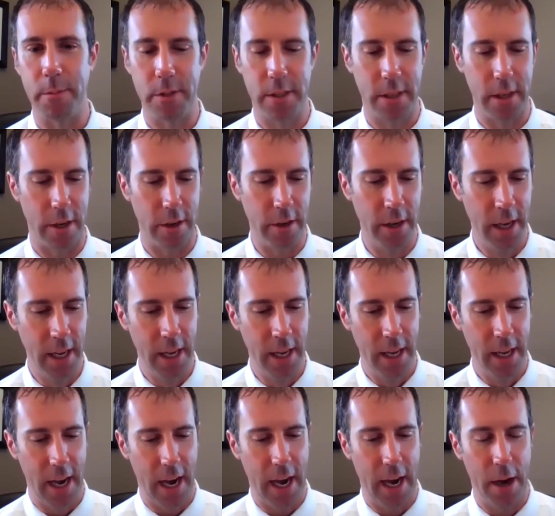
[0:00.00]
So
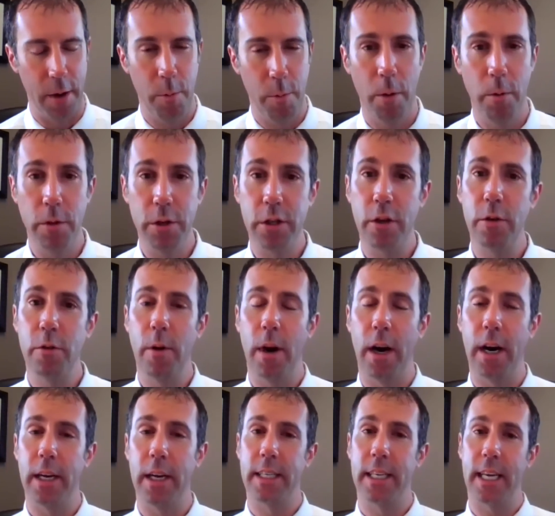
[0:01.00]
what we'll do
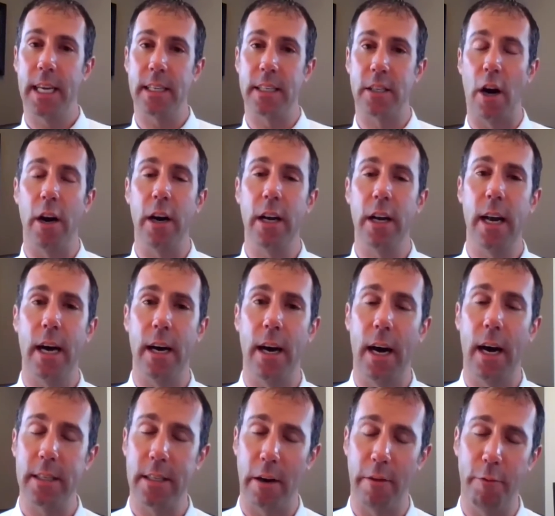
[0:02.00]
to get started
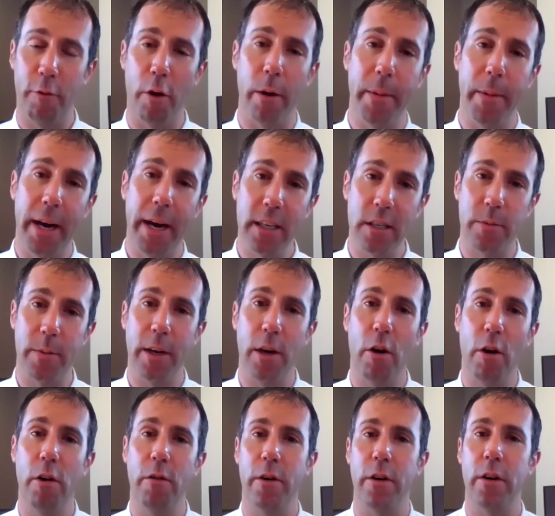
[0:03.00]
as our format is we
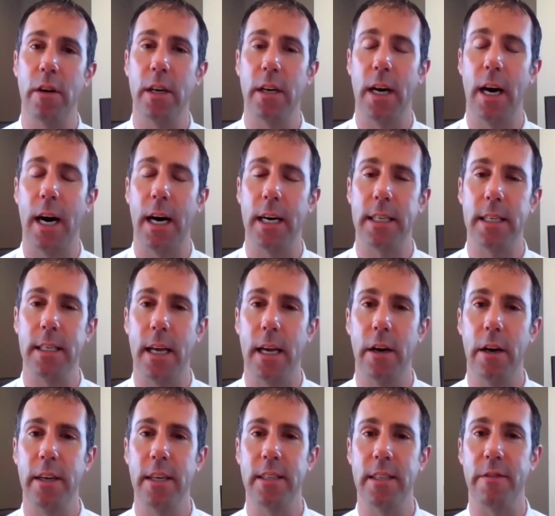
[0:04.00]
go over
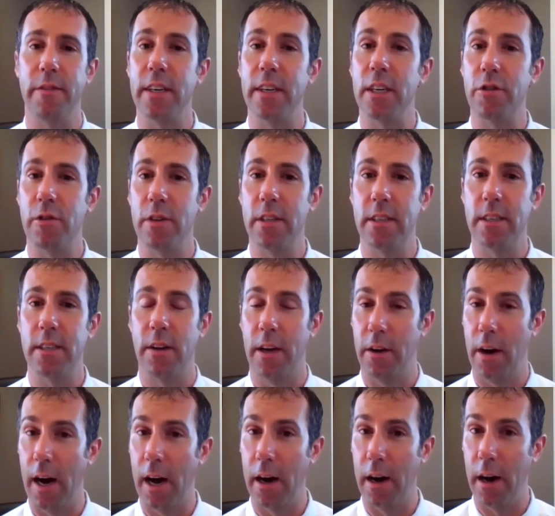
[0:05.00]
areas of interest
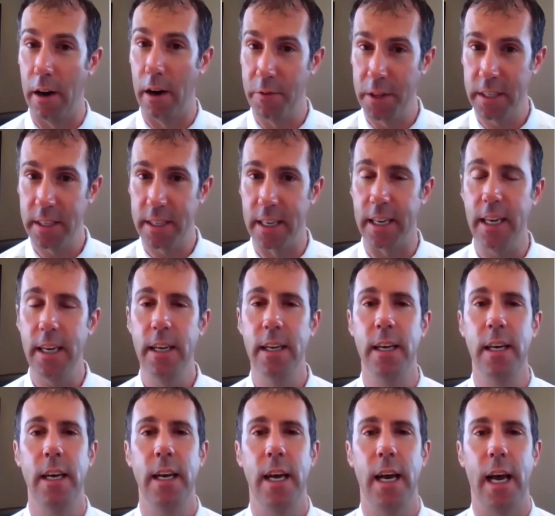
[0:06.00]
of the city,
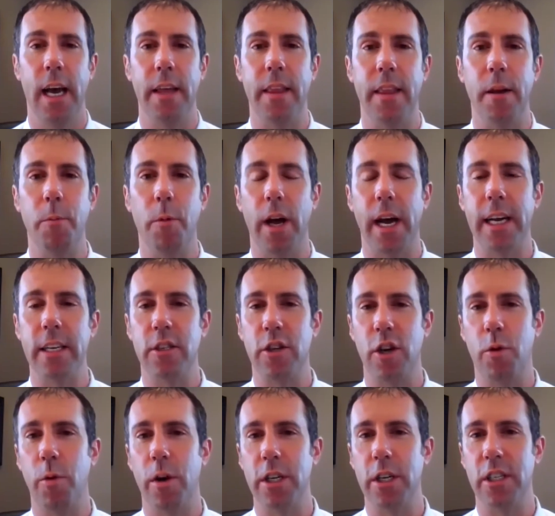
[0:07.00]
and then we'll
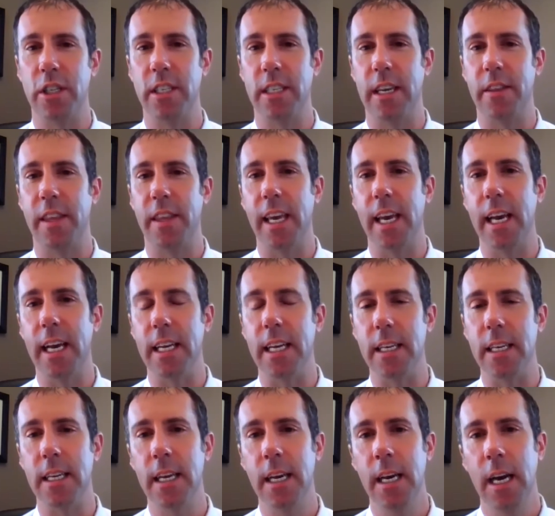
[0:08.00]
answer questions at the
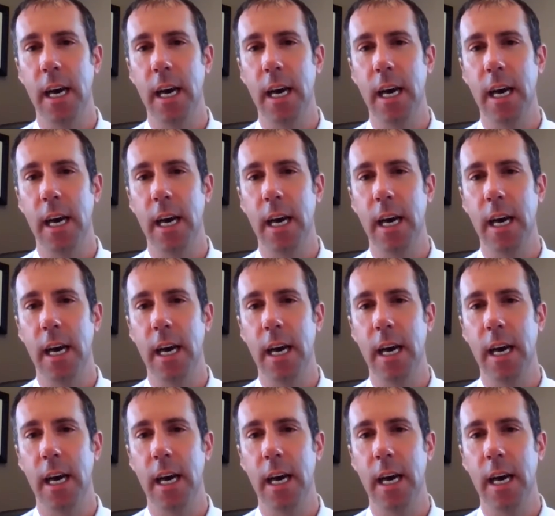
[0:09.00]
end.